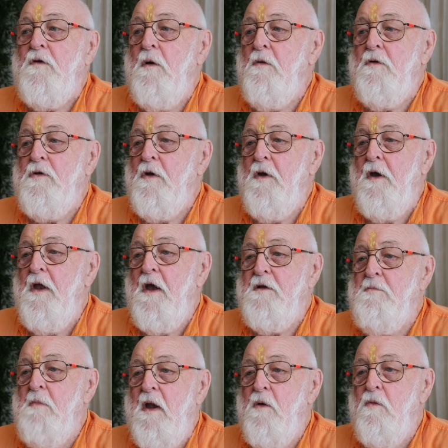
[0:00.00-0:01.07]
So he said, it
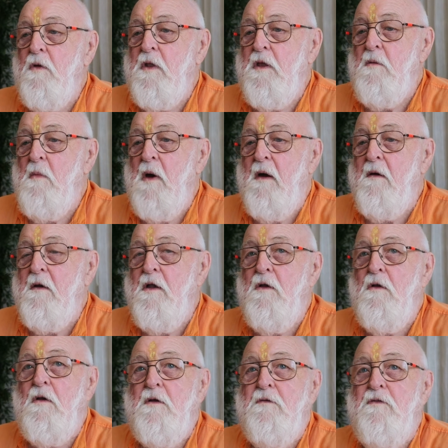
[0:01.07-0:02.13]
doesn't matter whether you're married
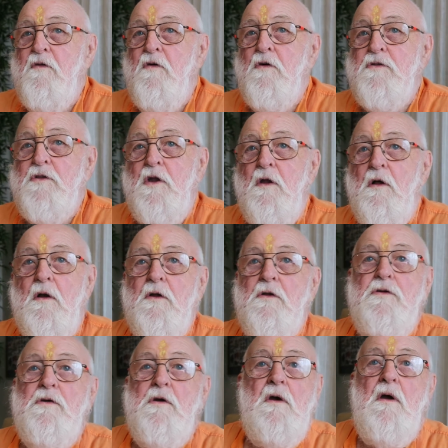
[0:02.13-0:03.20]
or not, if you've got the
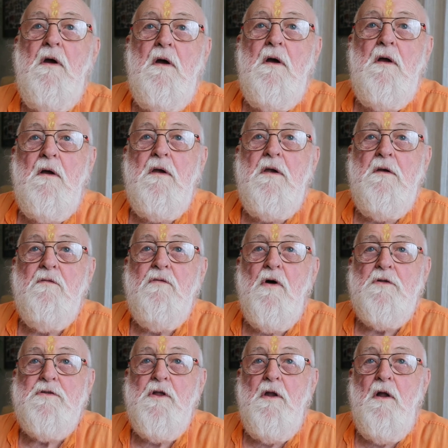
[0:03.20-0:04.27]
knowledge, you've
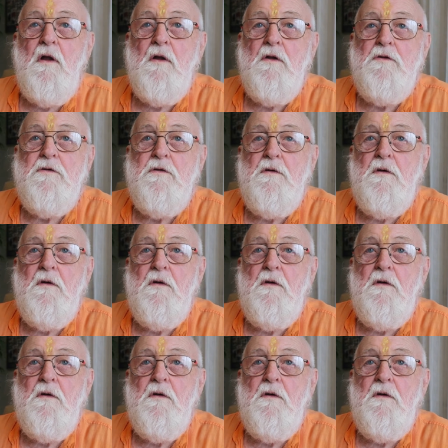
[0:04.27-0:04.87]
got the knowledge.